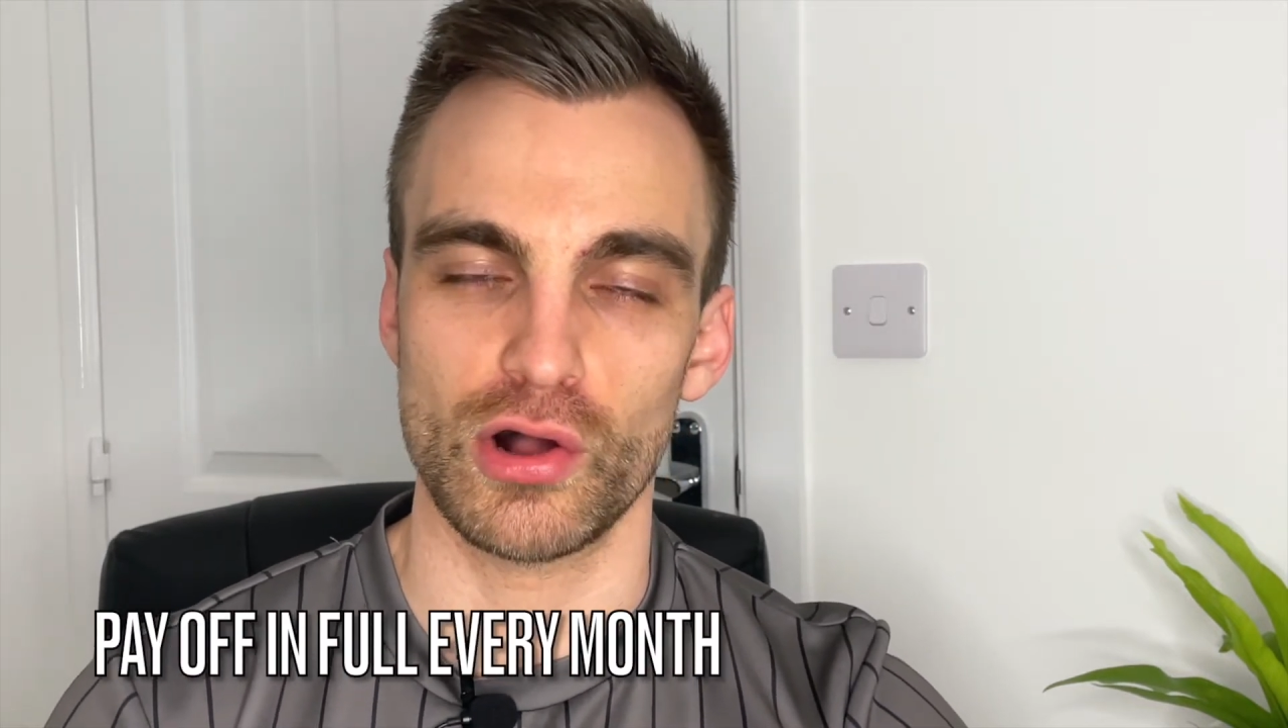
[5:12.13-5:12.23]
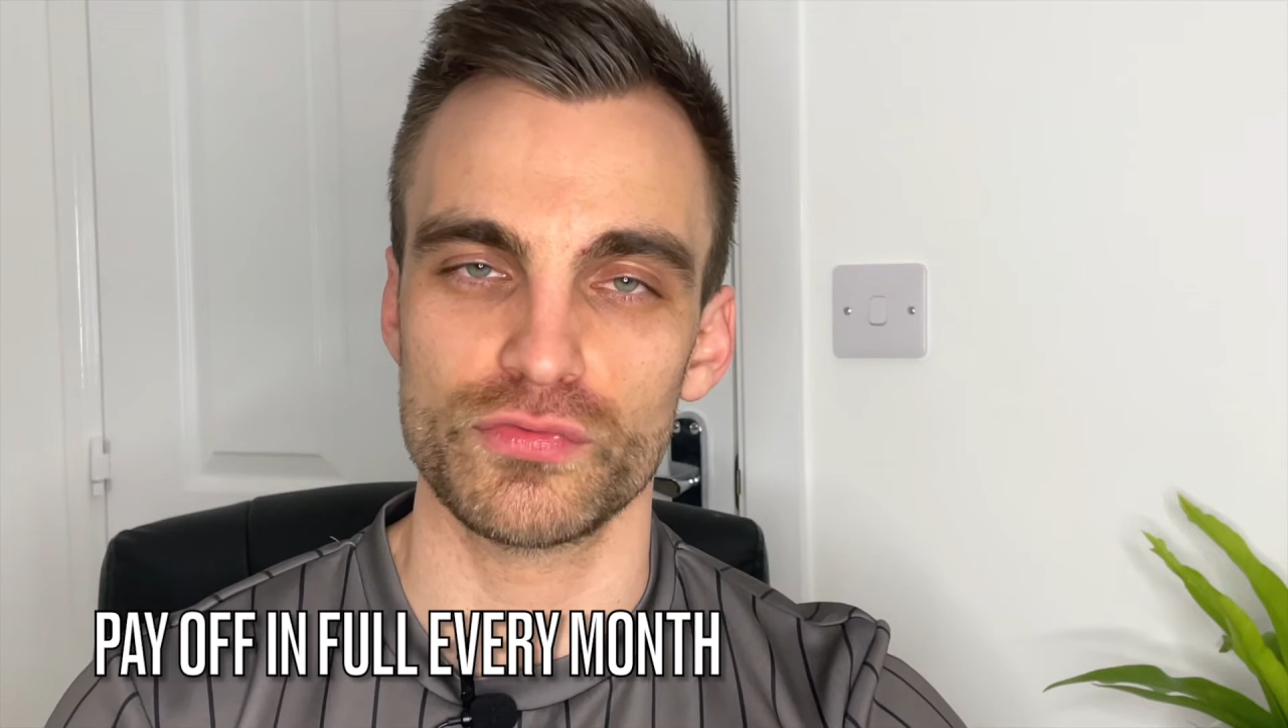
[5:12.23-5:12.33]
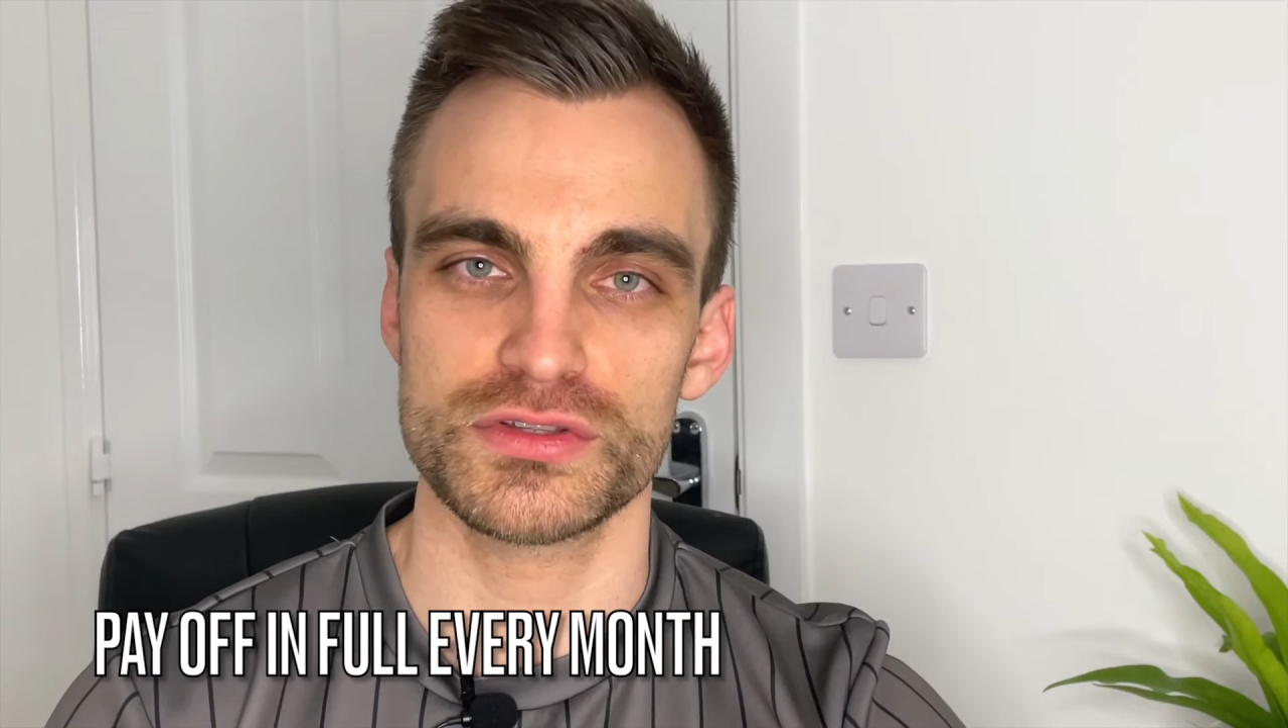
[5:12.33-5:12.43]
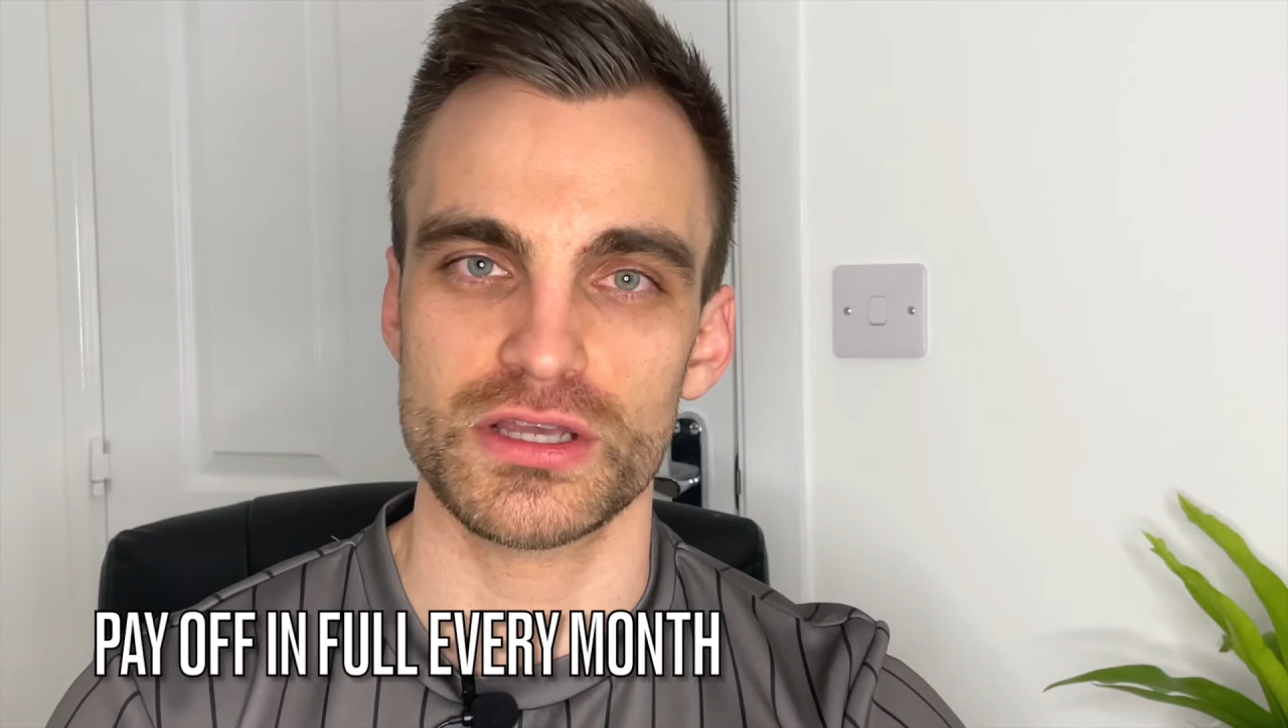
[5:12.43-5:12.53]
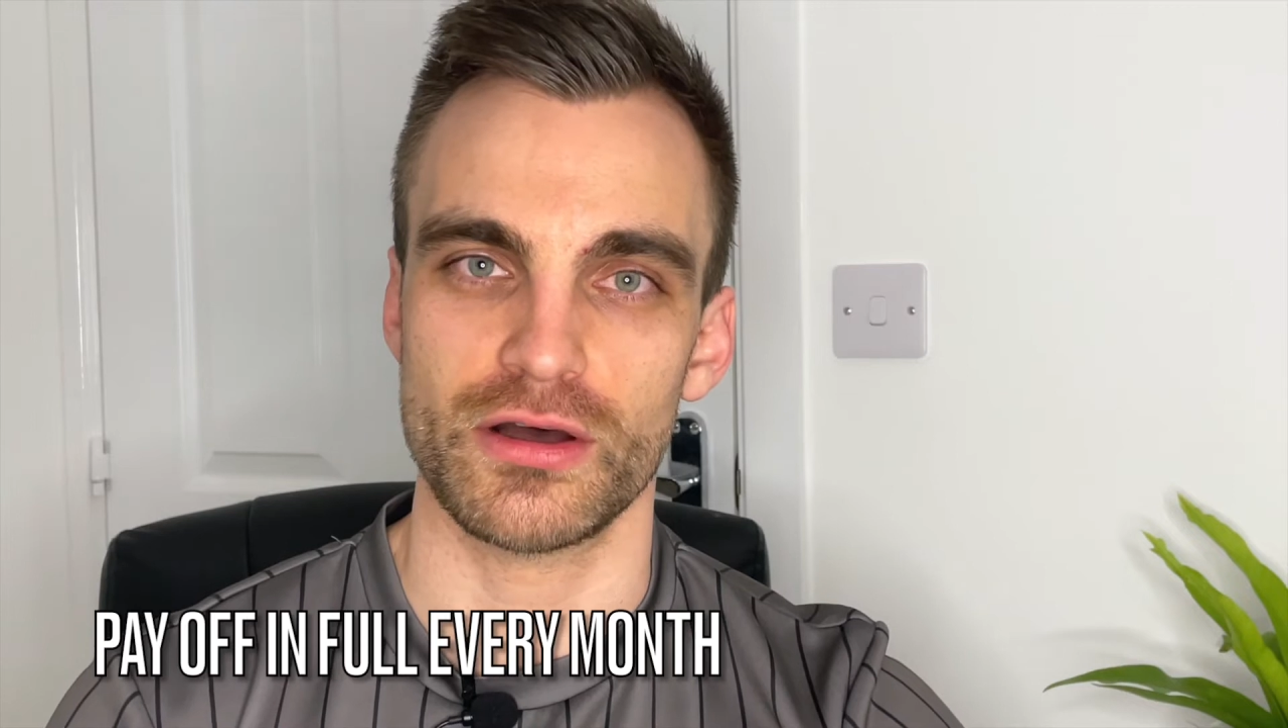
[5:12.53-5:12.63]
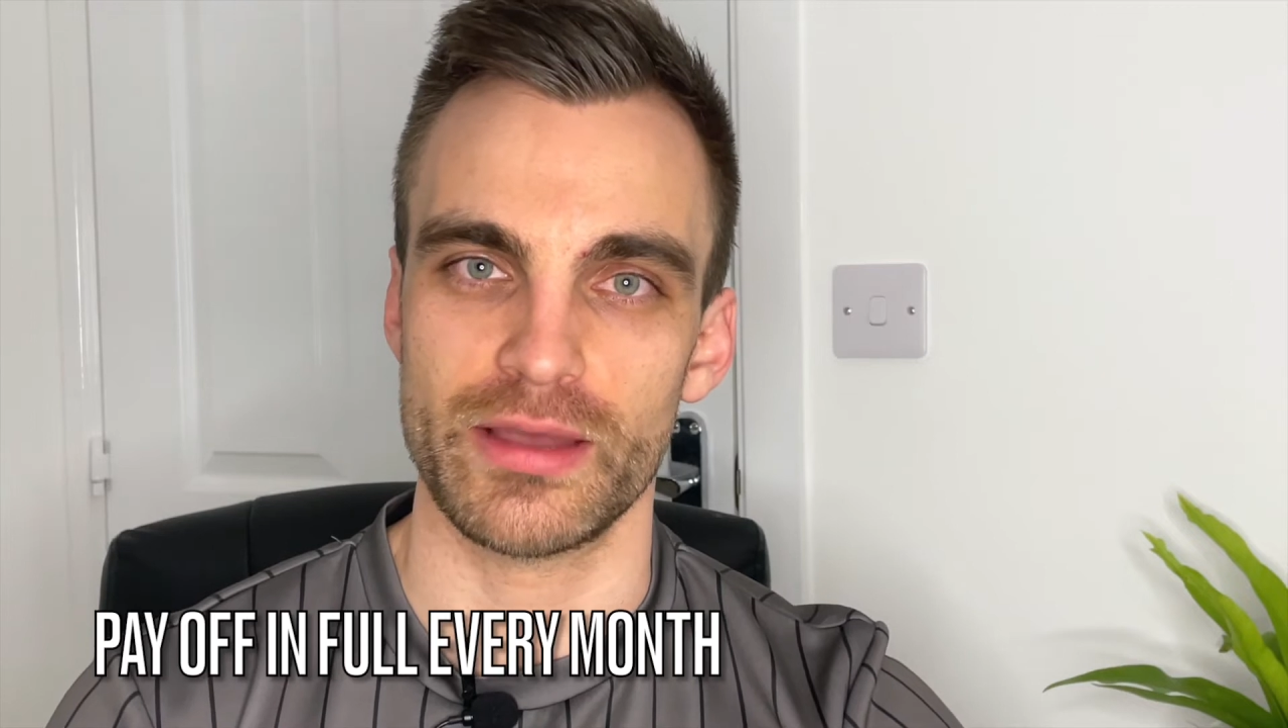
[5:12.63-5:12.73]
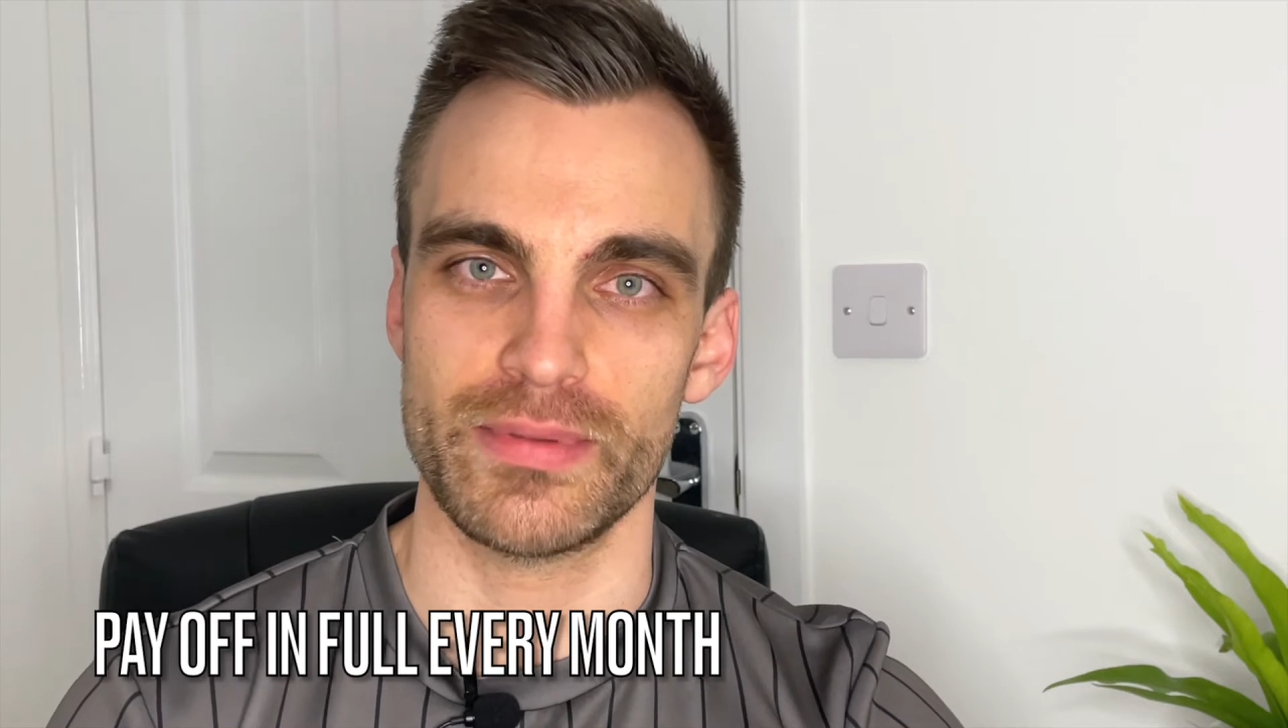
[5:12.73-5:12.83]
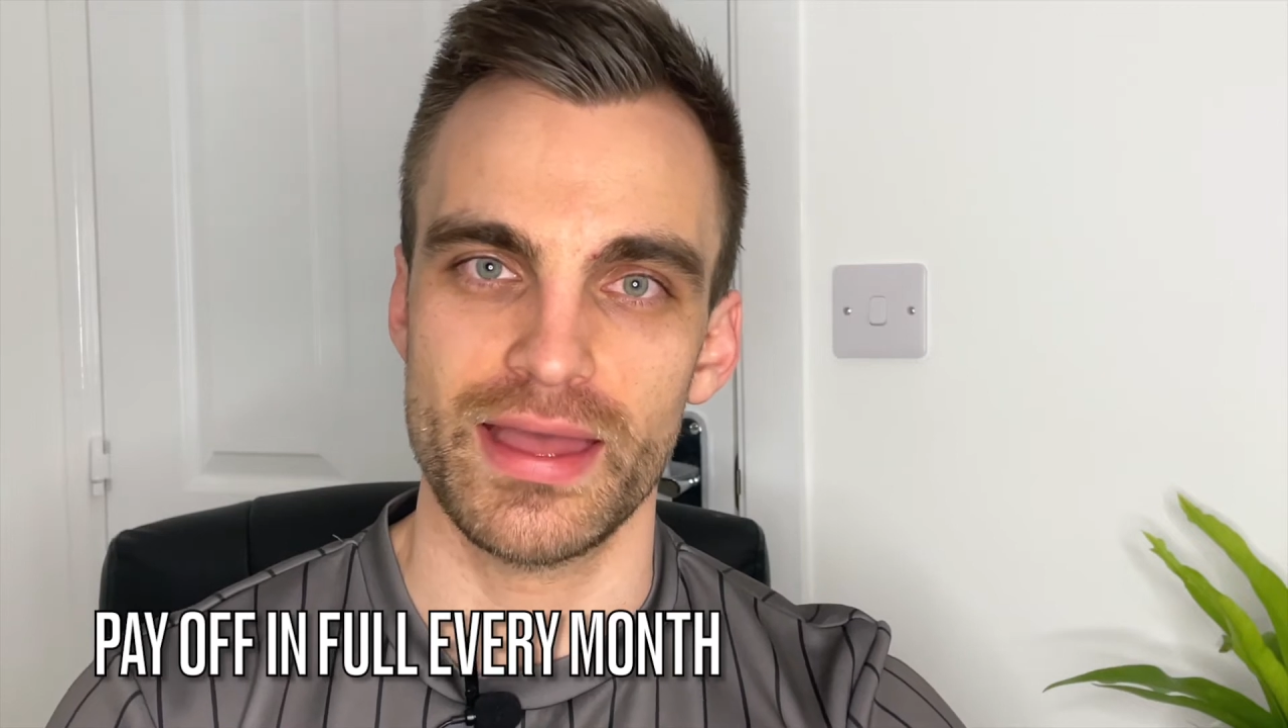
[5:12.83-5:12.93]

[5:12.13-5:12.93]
on time